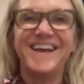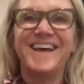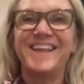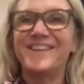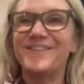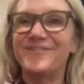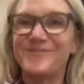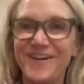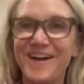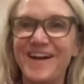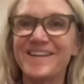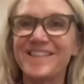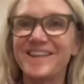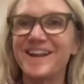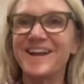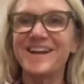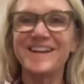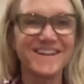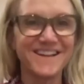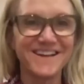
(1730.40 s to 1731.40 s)
the fact that
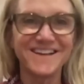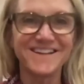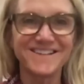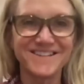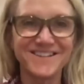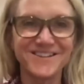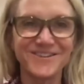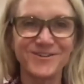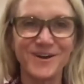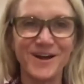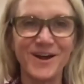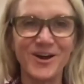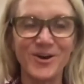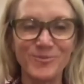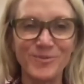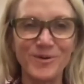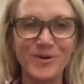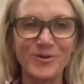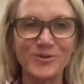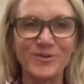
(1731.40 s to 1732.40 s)
I needed to help
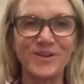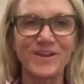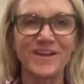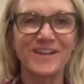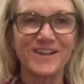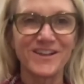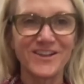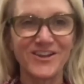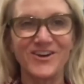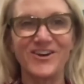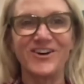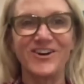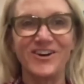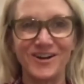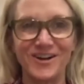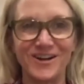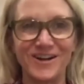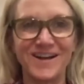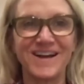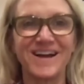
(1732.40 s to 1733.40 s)
Oakley
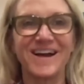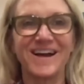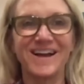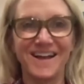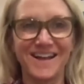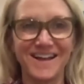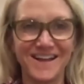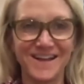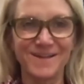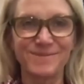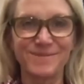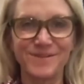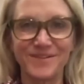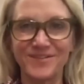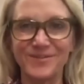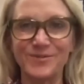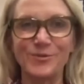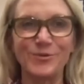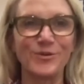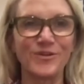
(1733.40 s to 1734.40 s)
along. I got to get him to
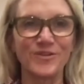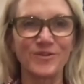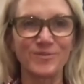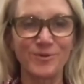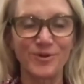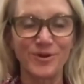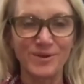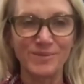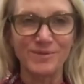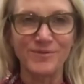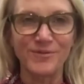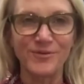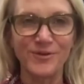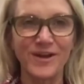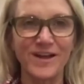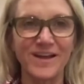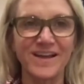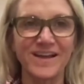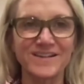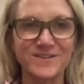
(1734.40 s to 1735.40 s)
school this morning before I
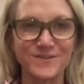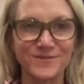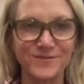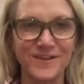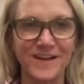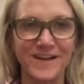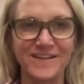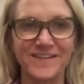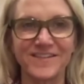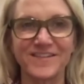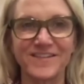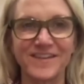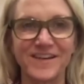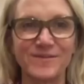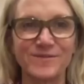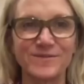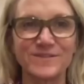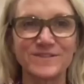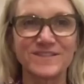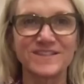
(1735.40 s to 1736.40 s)
catch a flight to San
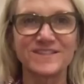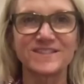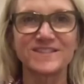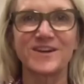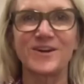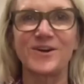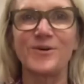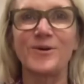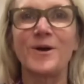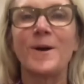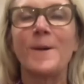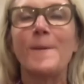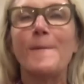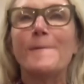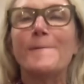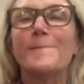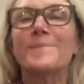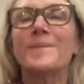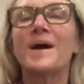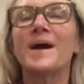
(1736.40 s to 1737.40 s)
Francisco.
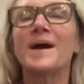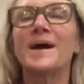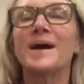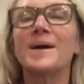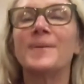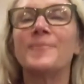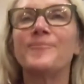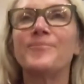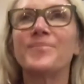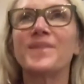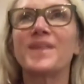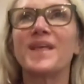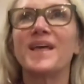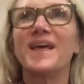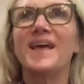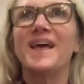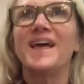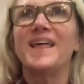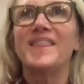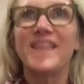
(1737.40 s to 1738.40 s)

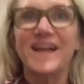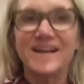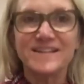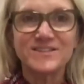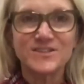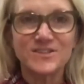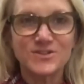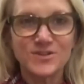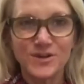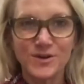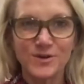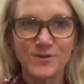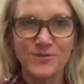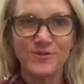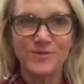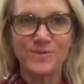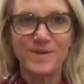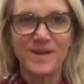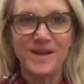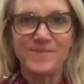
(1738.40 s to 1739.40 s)
That's a trigger for
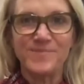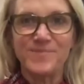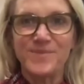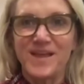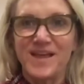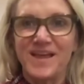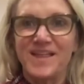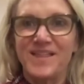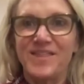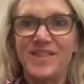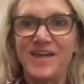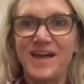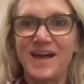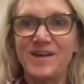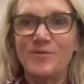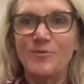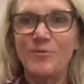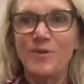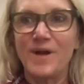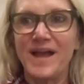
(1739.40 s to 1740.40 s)
me, that
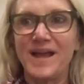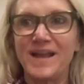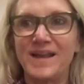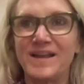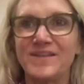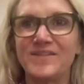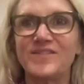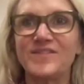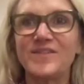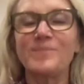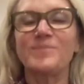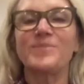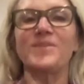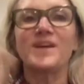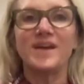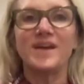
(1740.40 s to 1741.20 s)
when something